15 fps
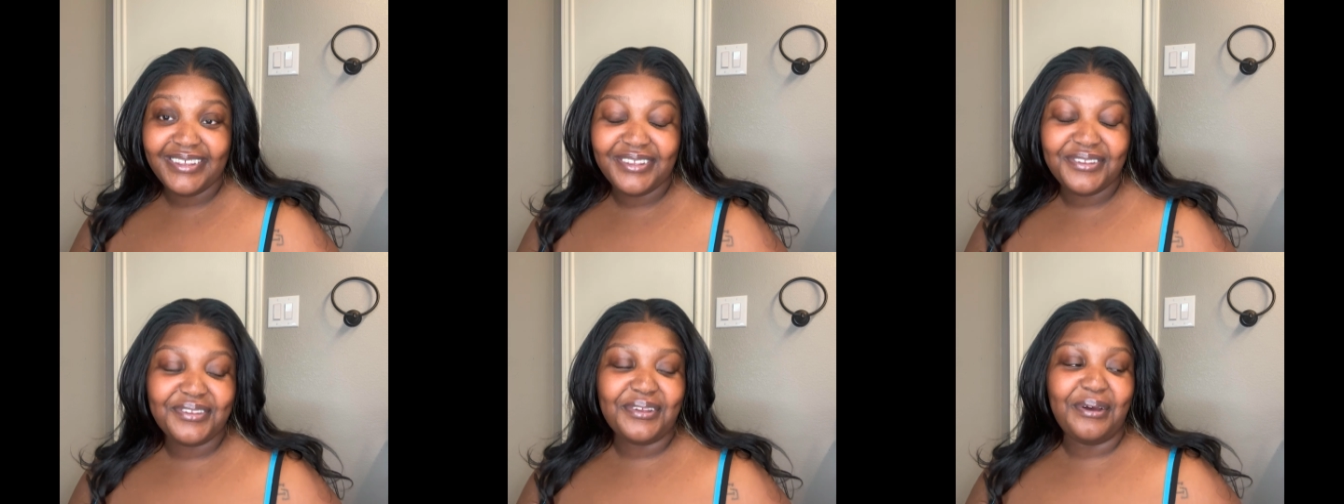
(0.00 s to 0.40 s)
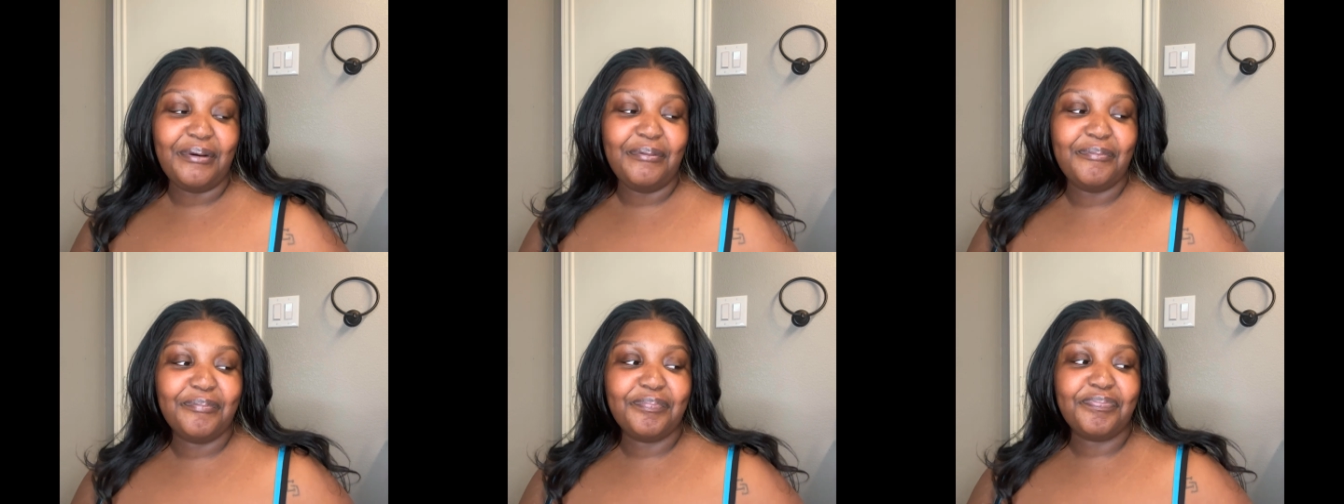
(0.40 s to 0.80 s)
So
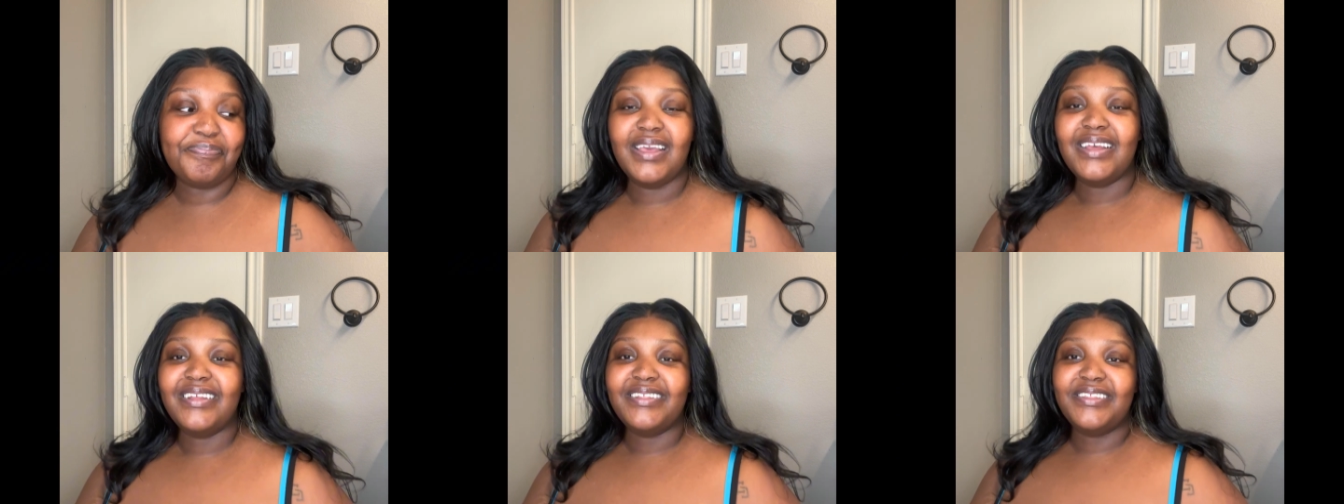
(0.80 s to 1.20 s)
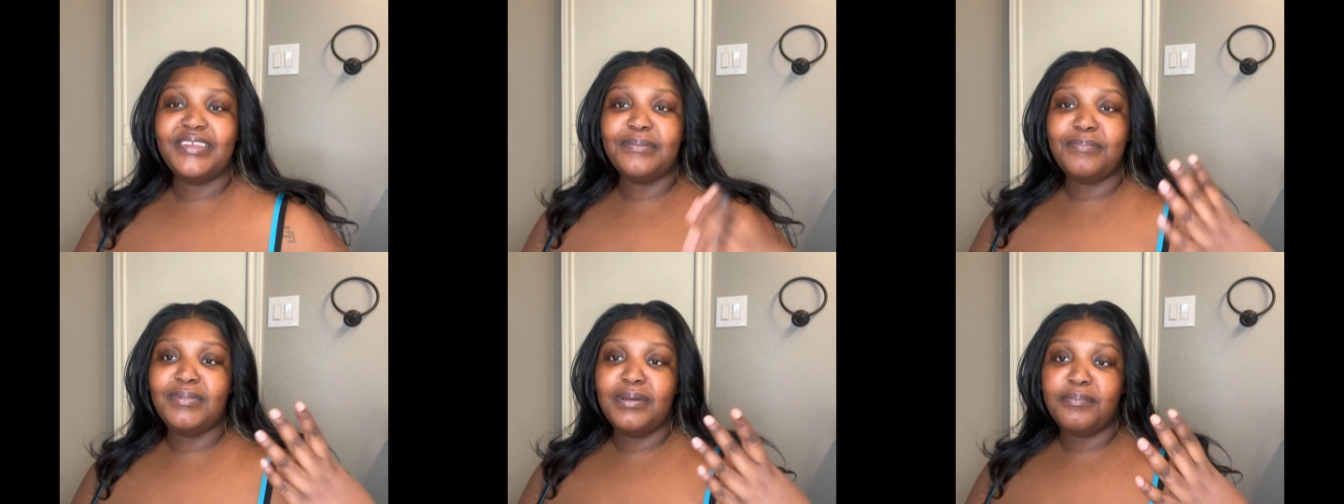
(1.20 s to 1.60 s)

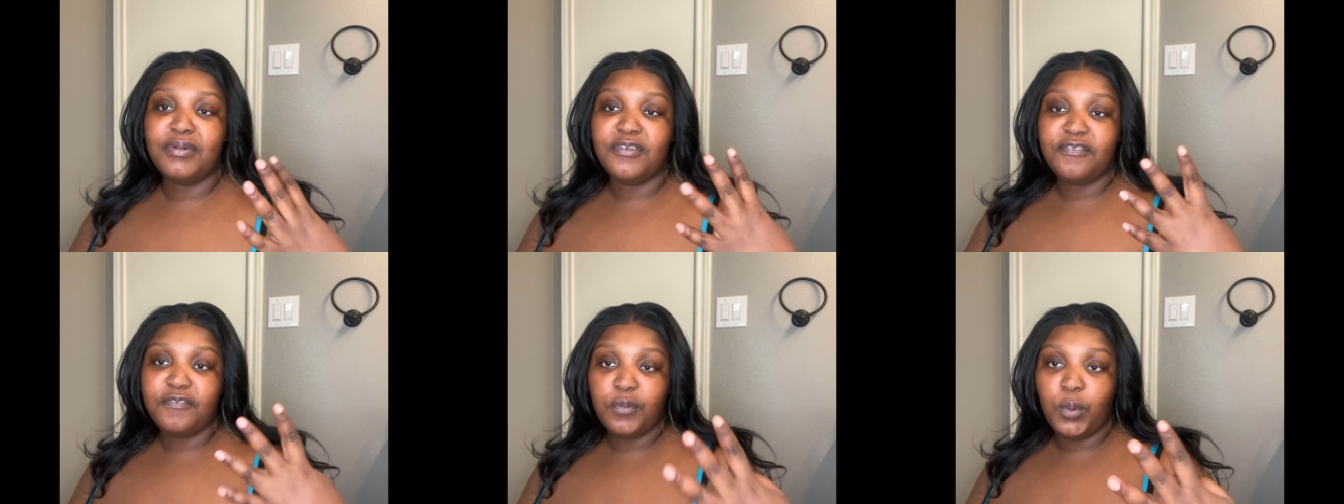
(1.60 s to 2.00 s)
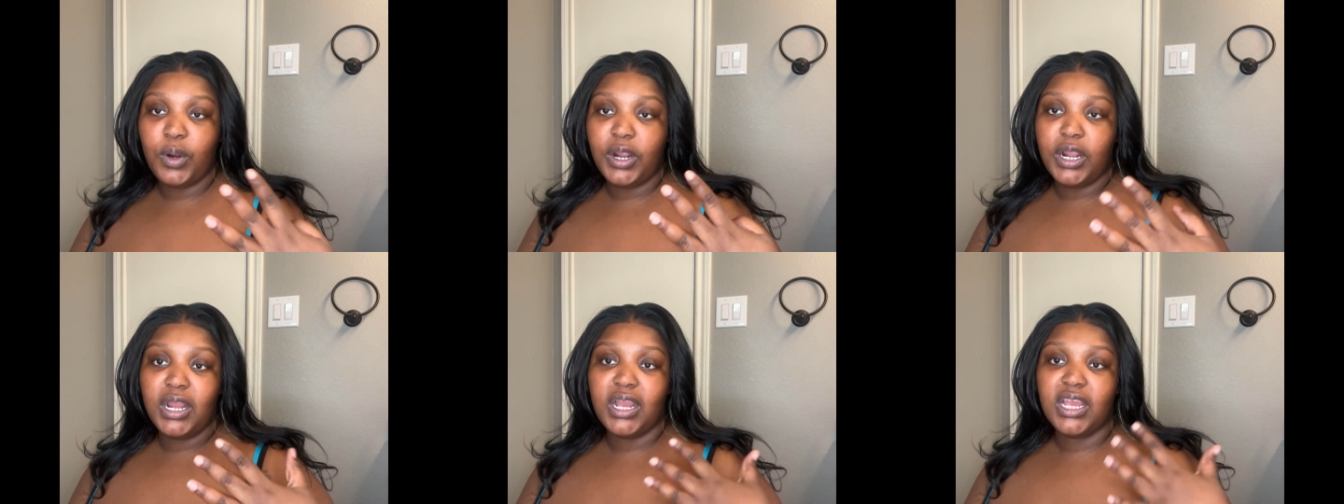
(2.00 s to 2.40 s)
tip number
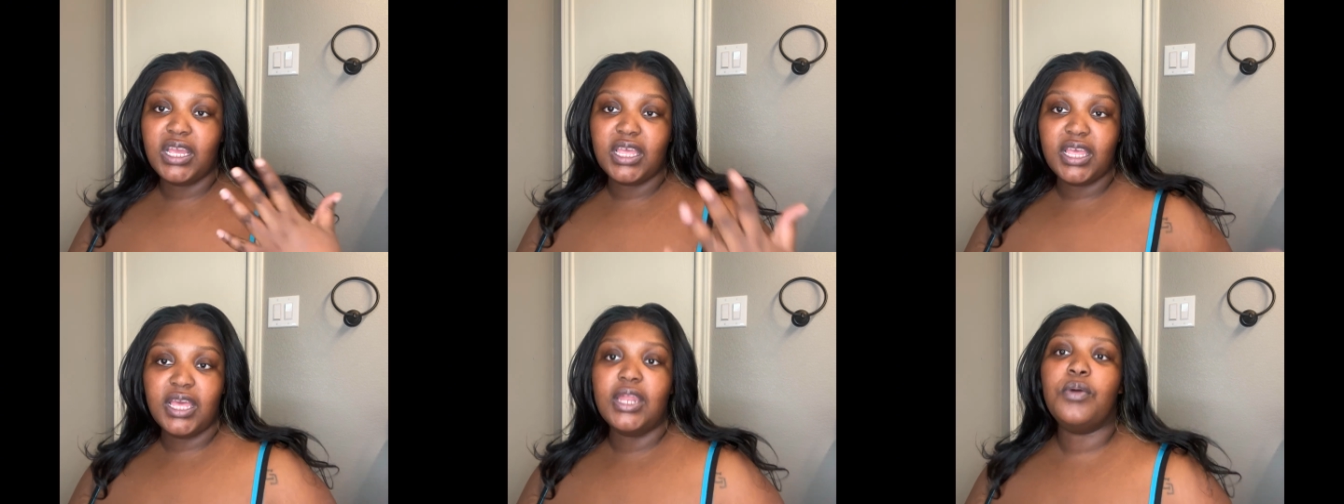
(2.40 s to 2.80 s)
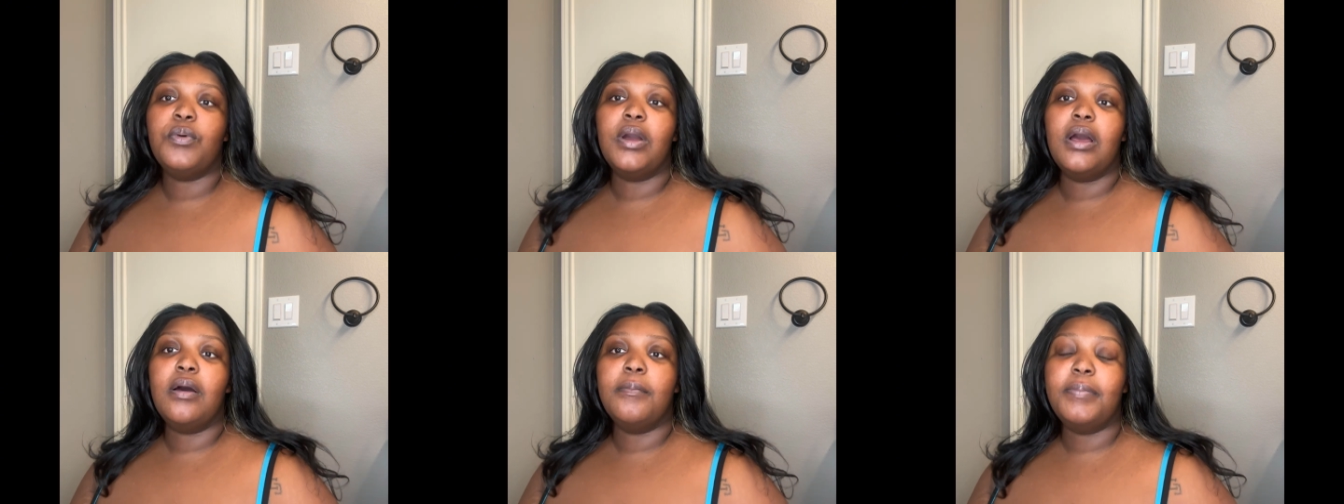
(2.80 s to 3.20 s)
4, get
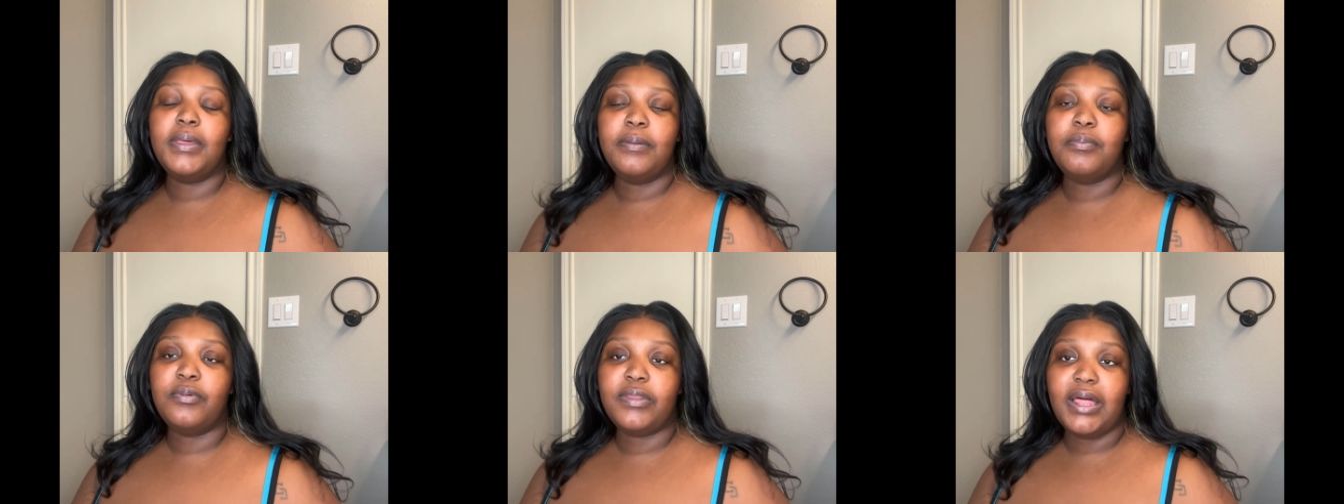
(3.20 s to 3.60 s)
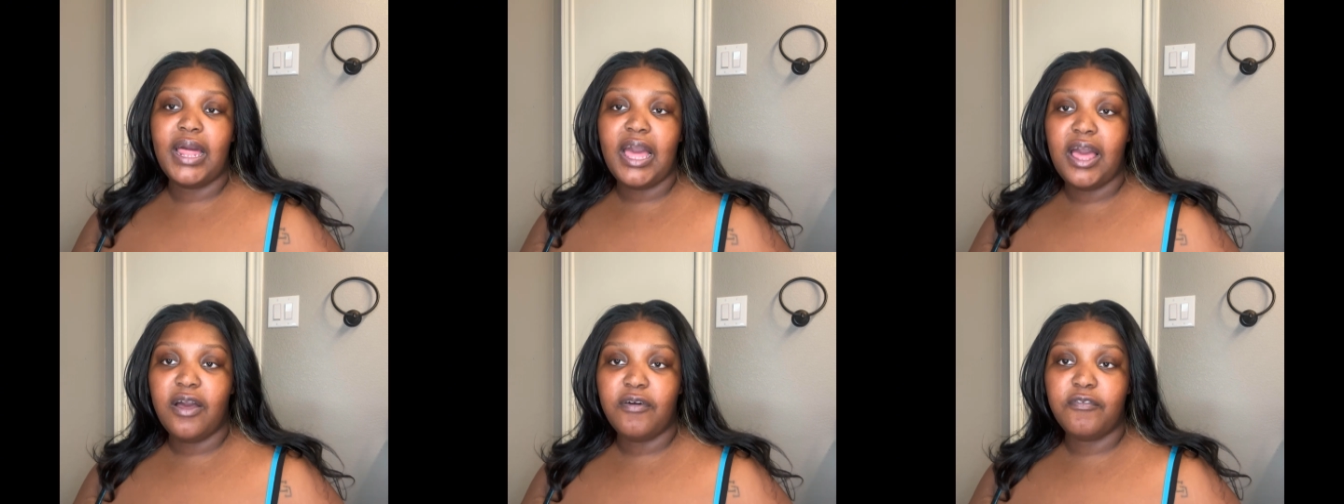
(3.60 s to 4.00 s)
around people that
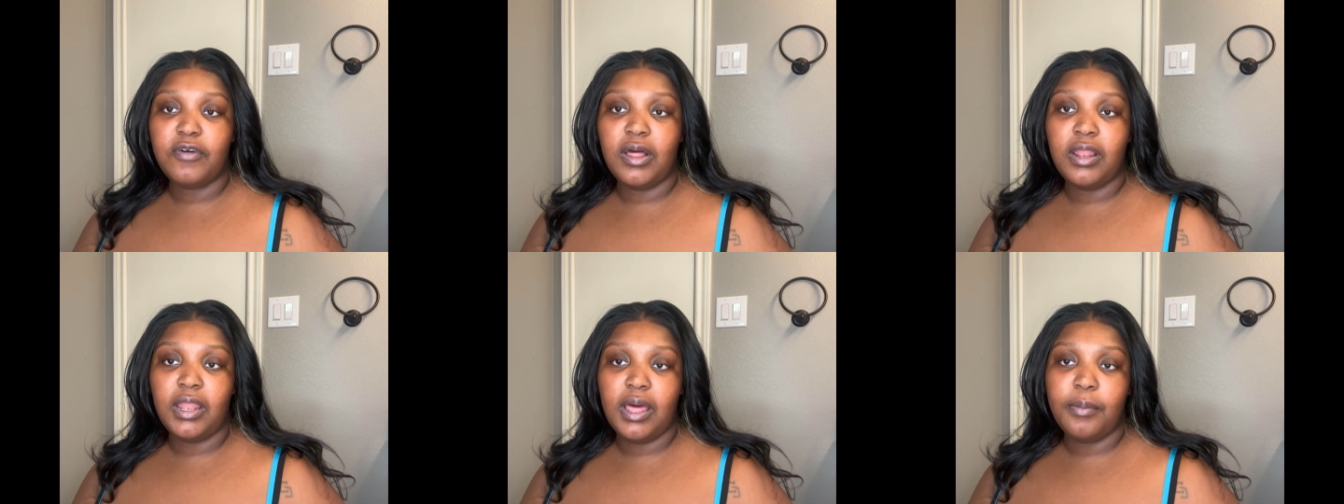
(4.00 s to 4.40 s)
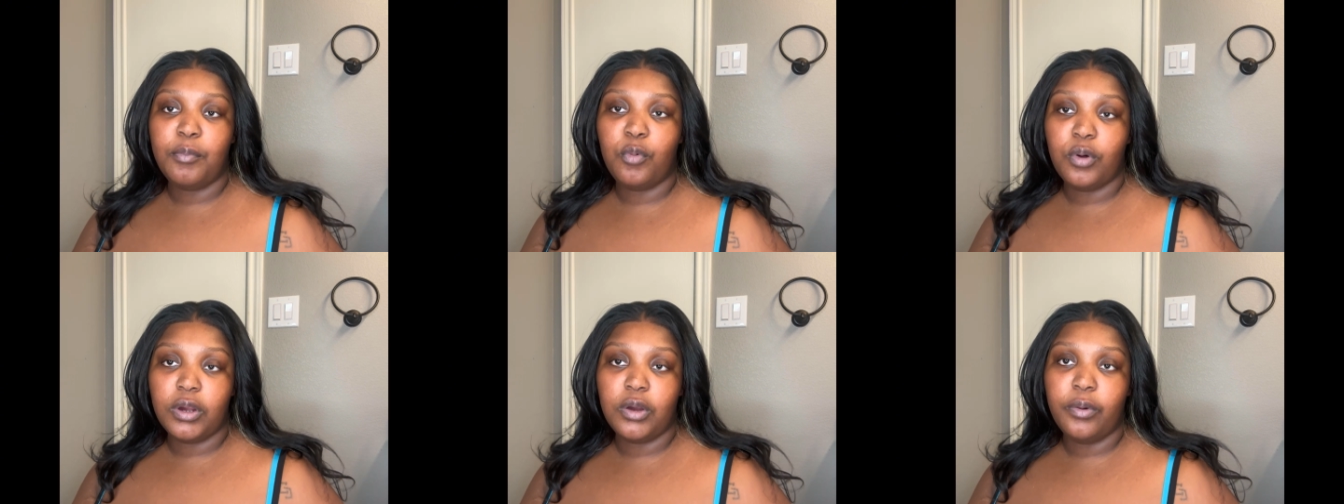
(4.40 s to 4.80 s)
have a lot
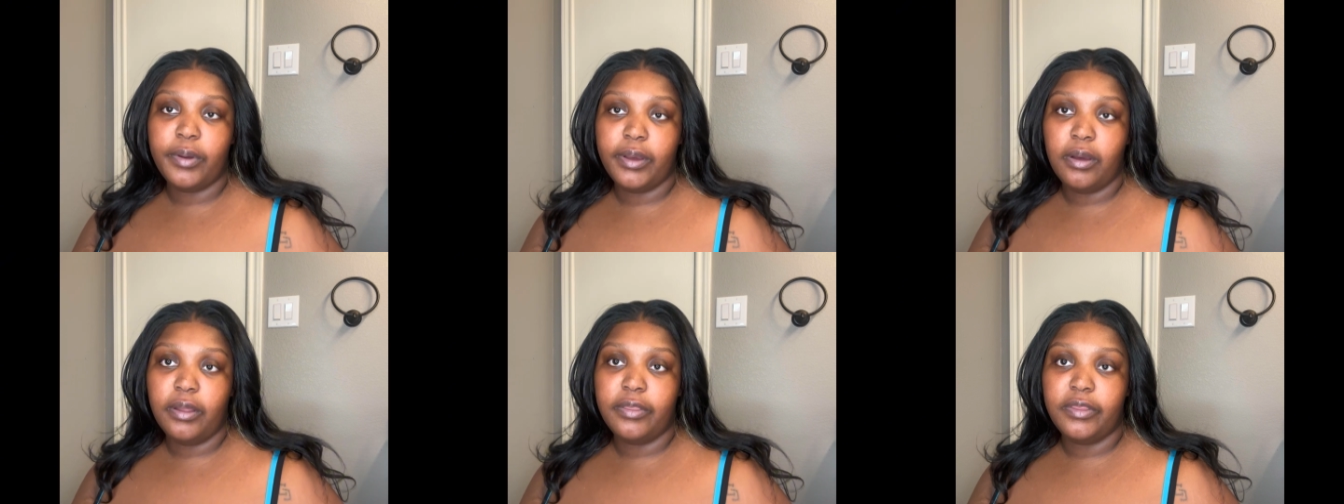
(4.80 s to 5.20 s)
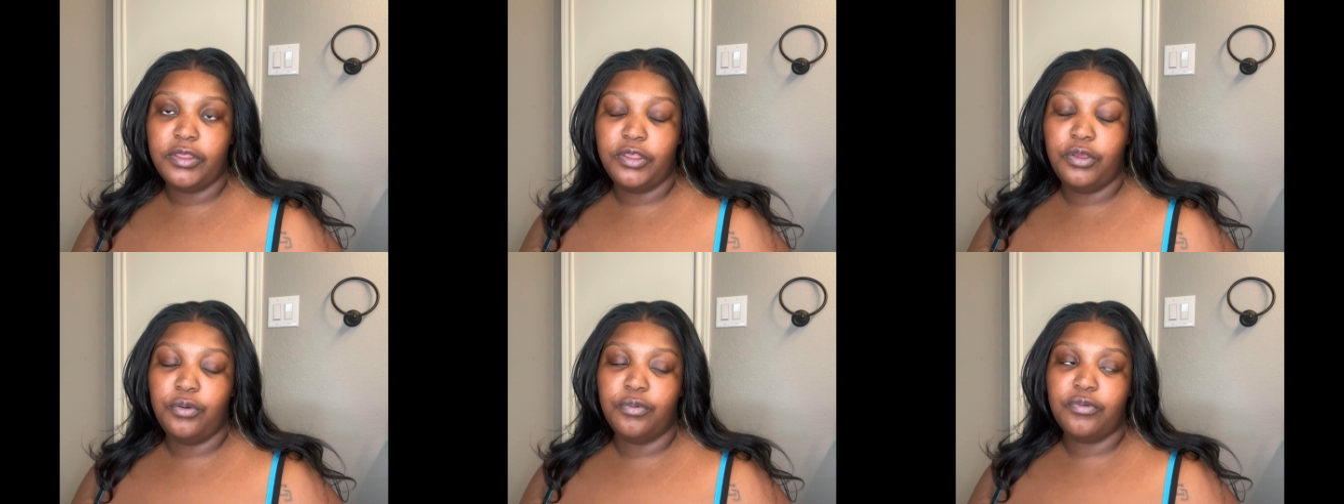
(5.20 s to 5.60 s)
more going on than you.